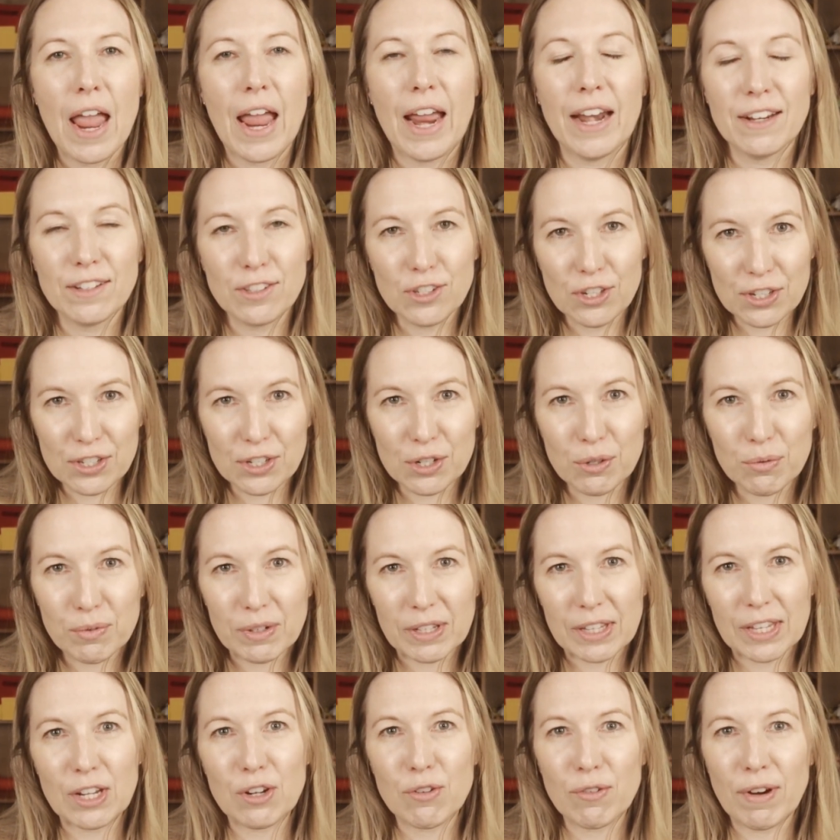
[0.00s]
And it's just a
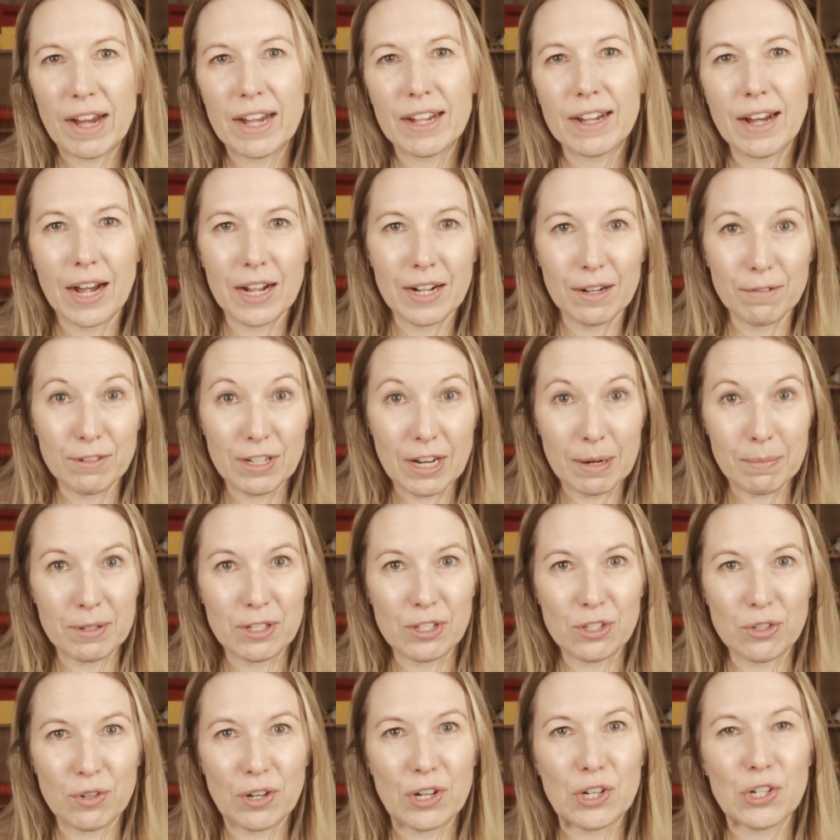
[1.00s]
really great kind of
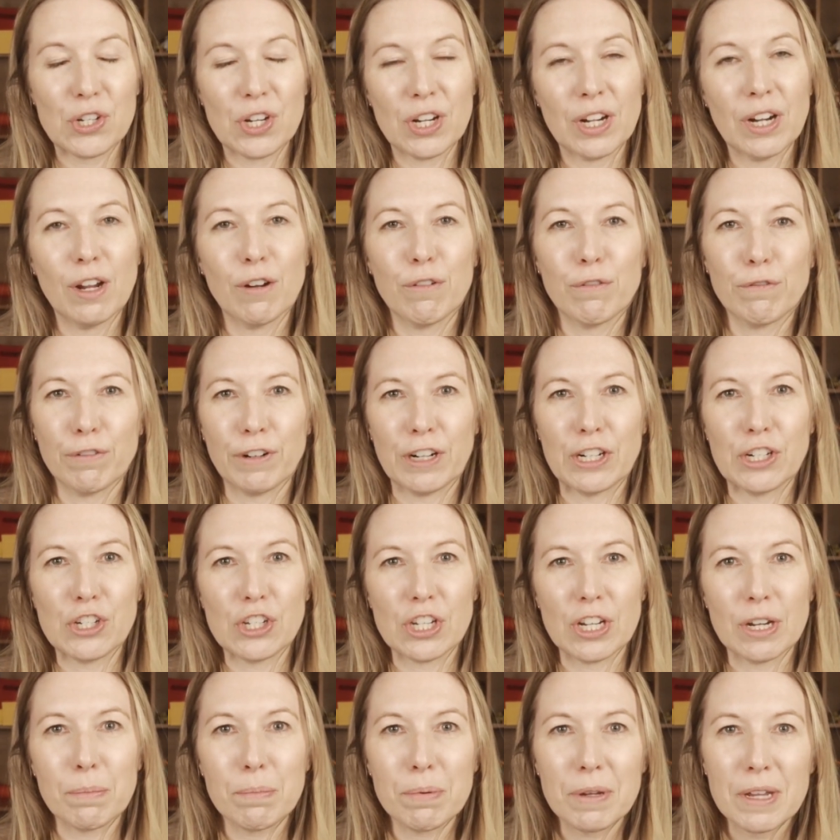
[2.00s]
demonstration of
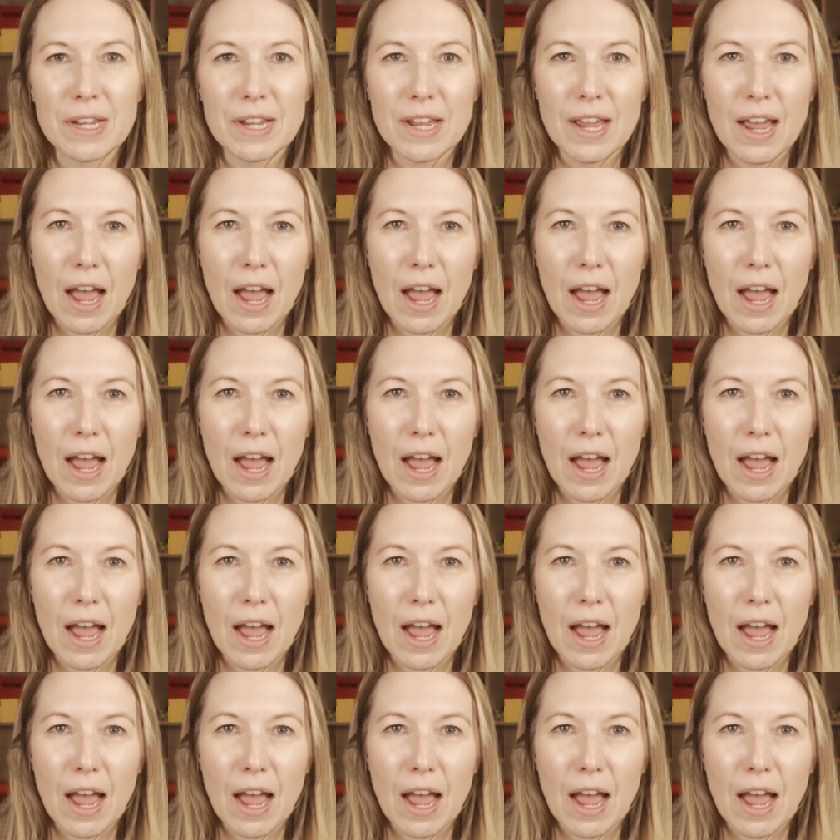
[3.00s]
friendship.